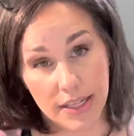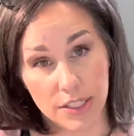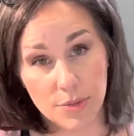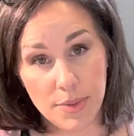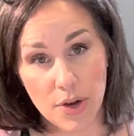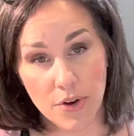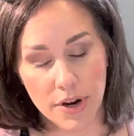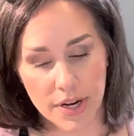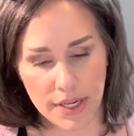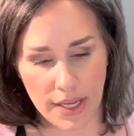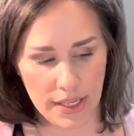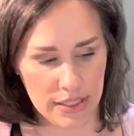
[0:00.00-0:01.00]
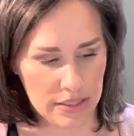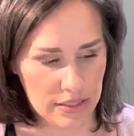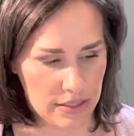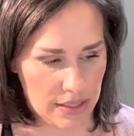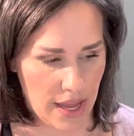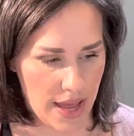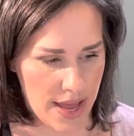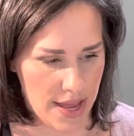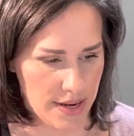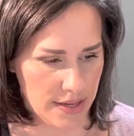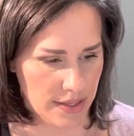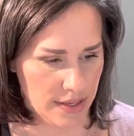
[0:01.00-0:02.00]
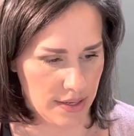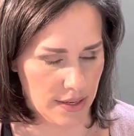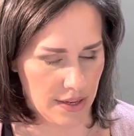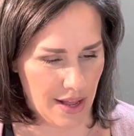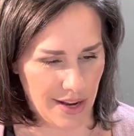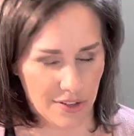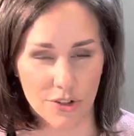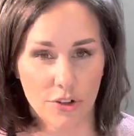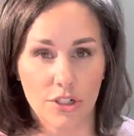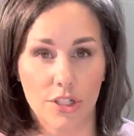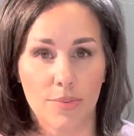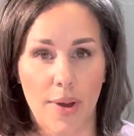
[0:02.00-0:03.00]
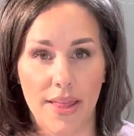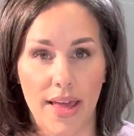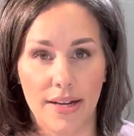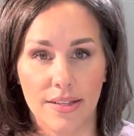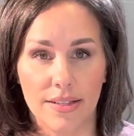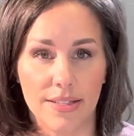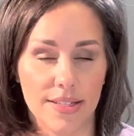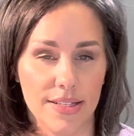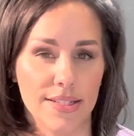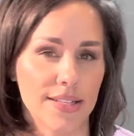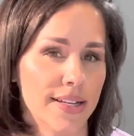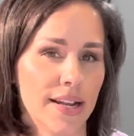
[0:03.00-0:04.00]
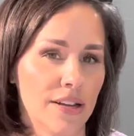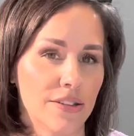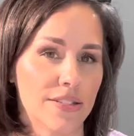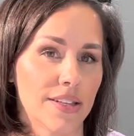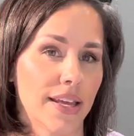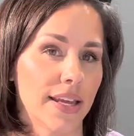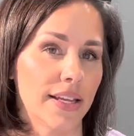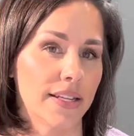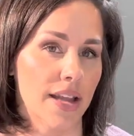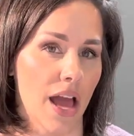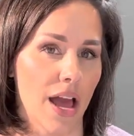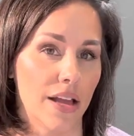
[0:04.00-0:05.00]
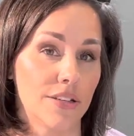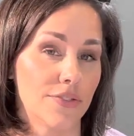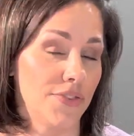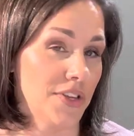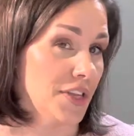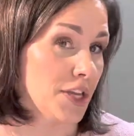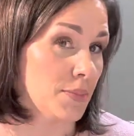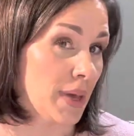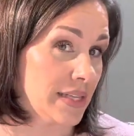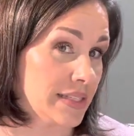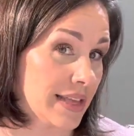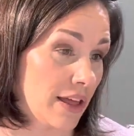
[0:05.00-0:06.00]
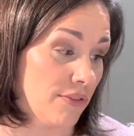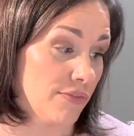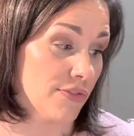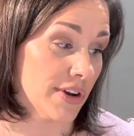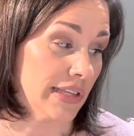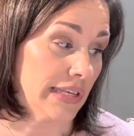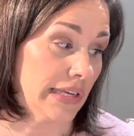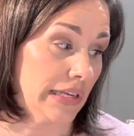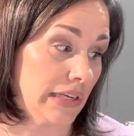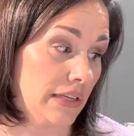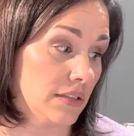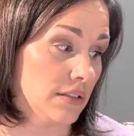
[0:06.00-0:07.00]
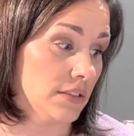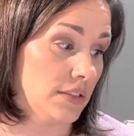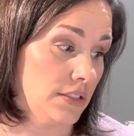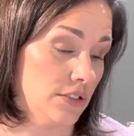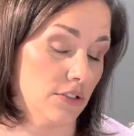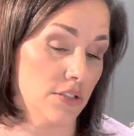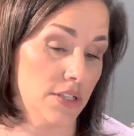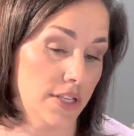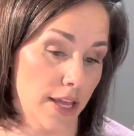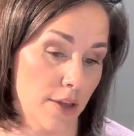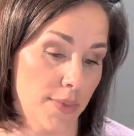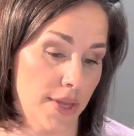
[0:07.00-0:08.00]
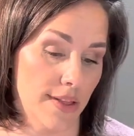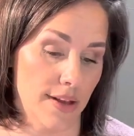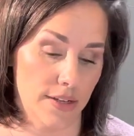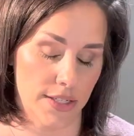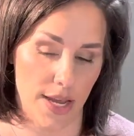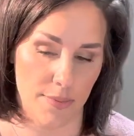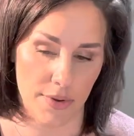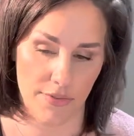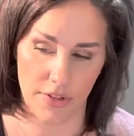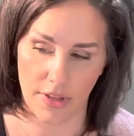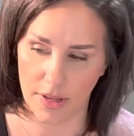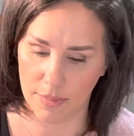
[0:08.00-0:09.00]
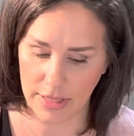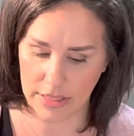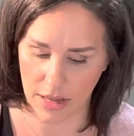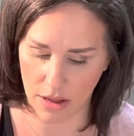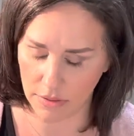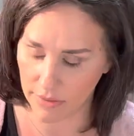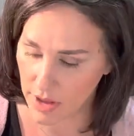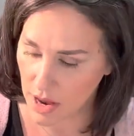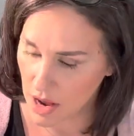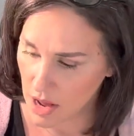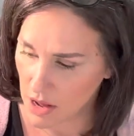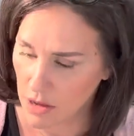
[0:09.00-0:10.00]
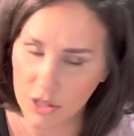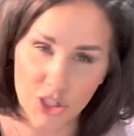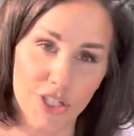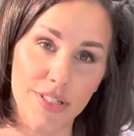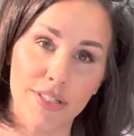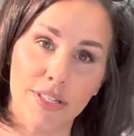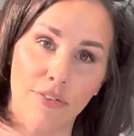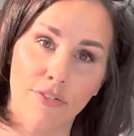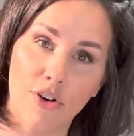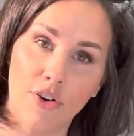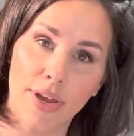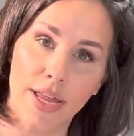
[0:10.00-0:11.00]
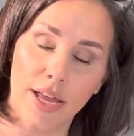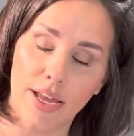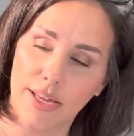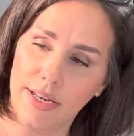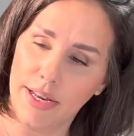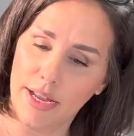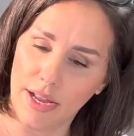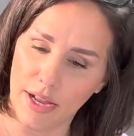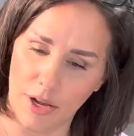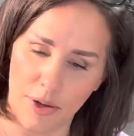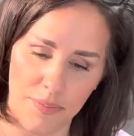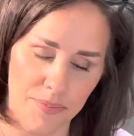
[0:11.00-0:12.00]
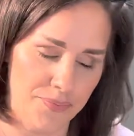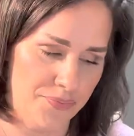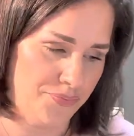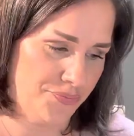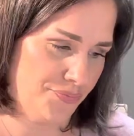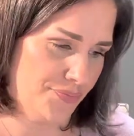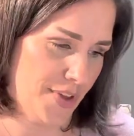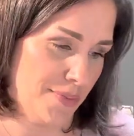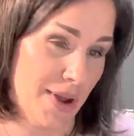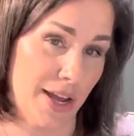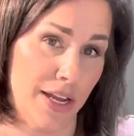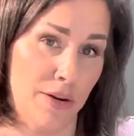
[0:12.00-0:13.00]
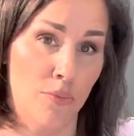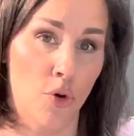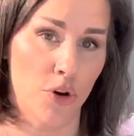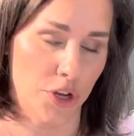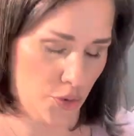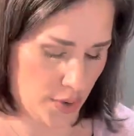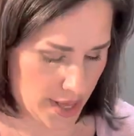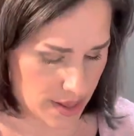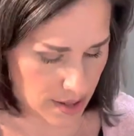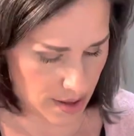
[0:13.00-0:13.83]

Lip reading: be organized, and I don't know, just by the end of the season, I was like not feeling myself really, and you know, it's taken me a long time to feel like myself. Just stuff going on, I'm not gonna bore you with.